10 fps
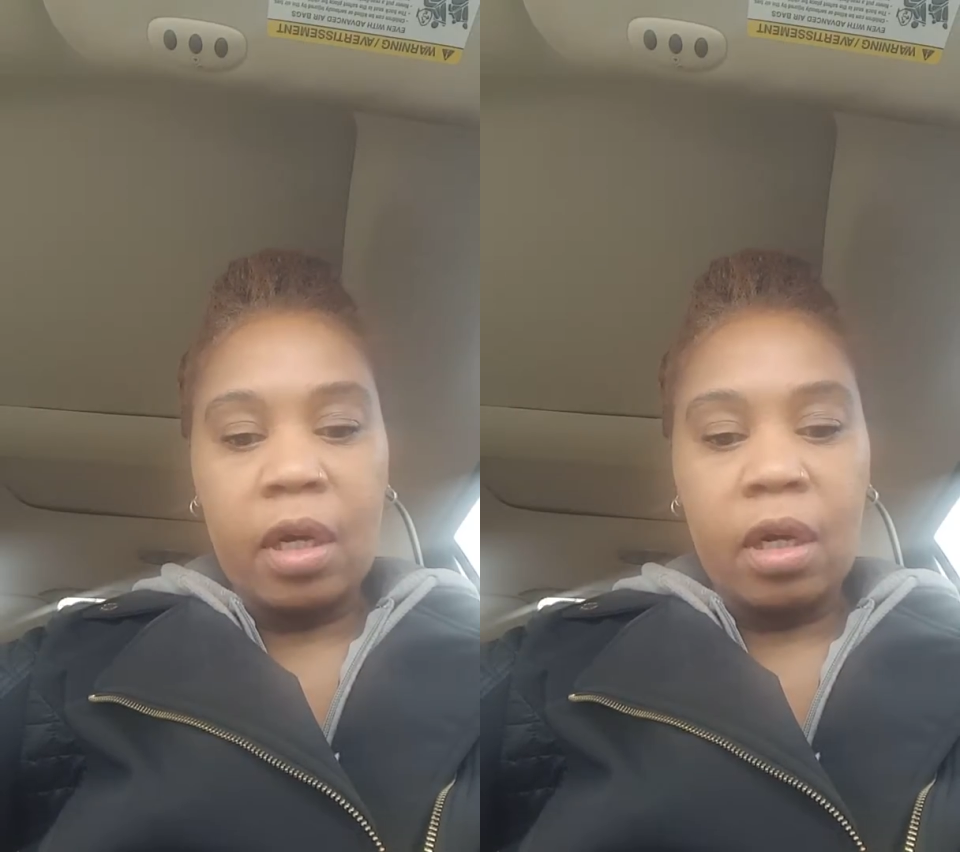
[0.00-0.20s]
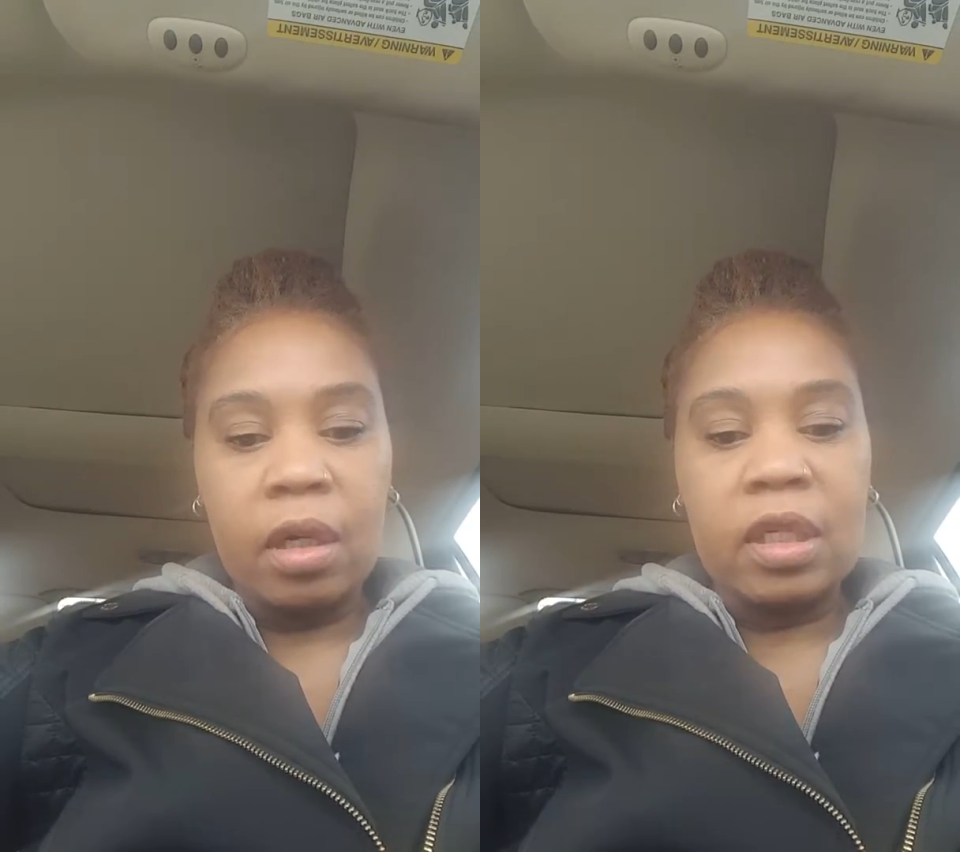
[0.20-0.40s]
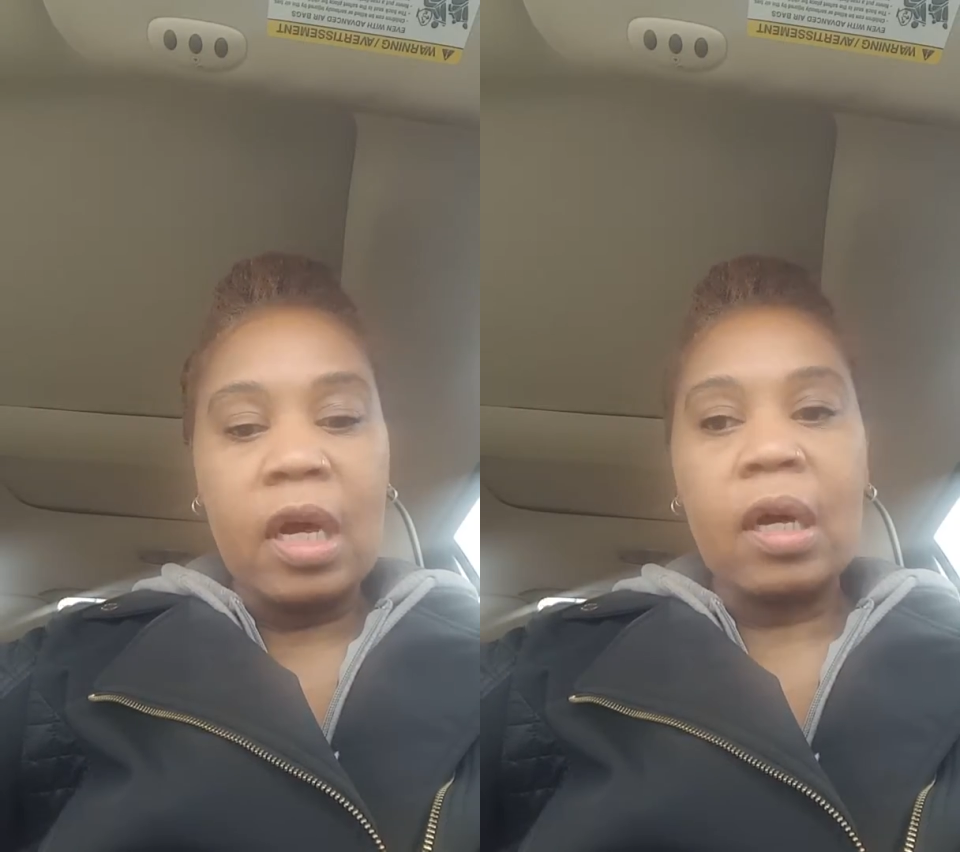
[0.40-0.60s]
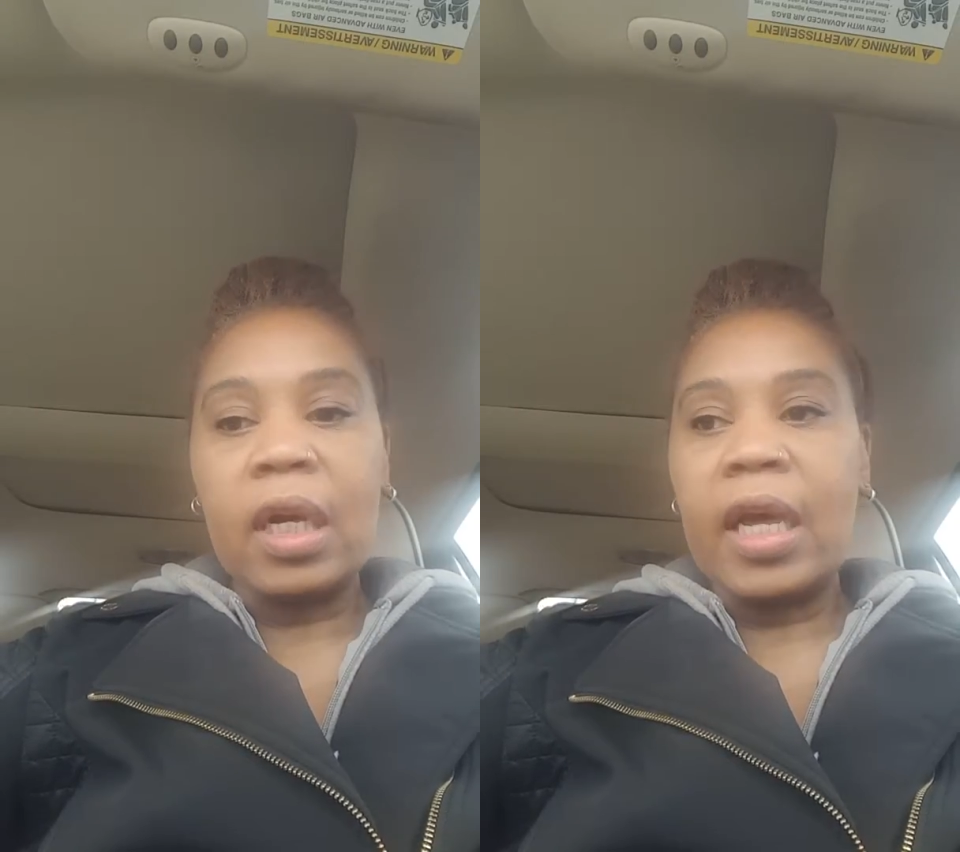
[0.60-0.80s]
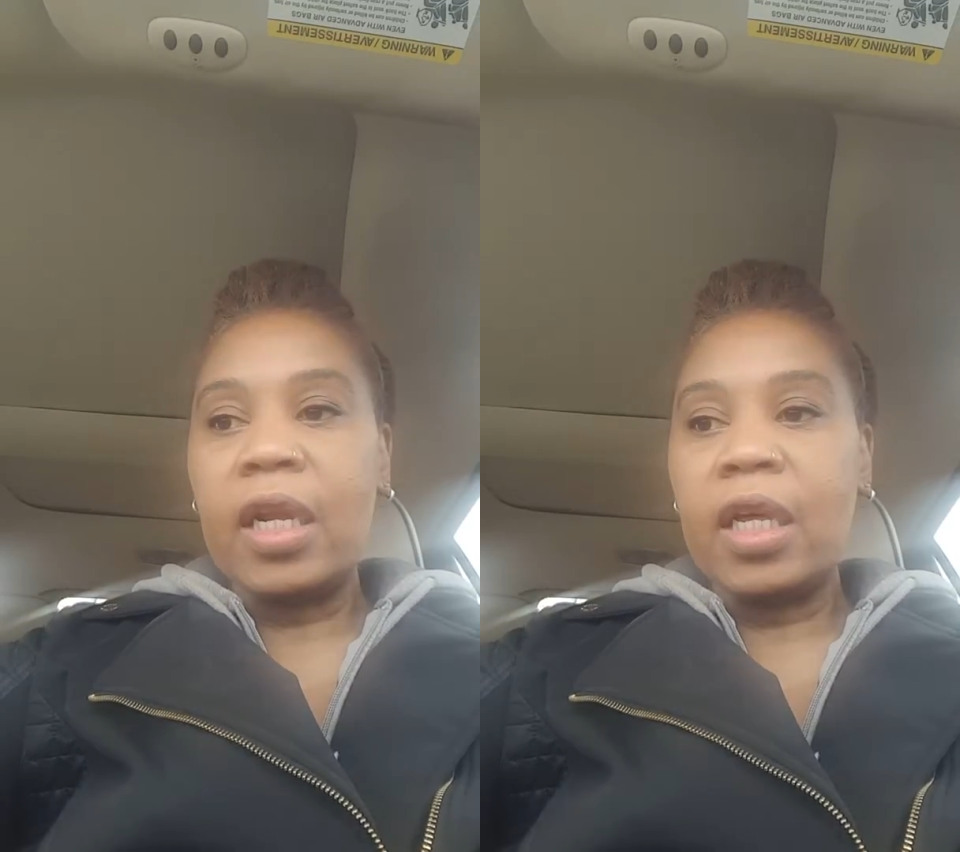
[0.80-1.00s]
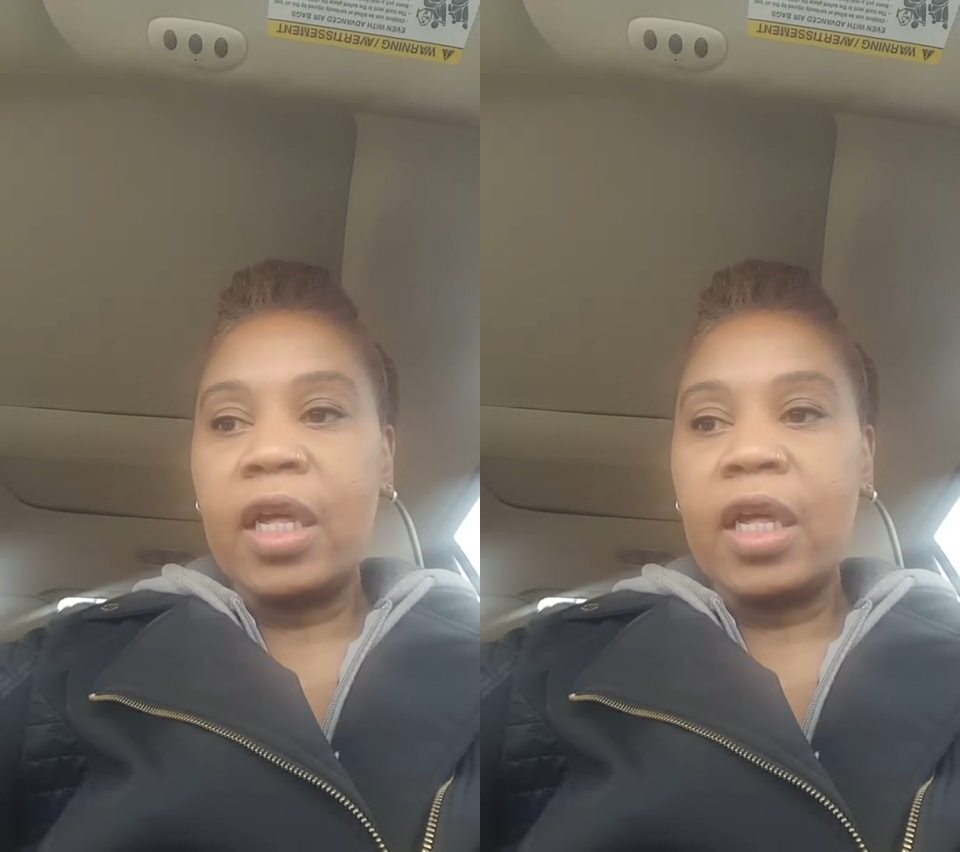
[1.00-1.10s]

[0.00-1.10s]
A young lady,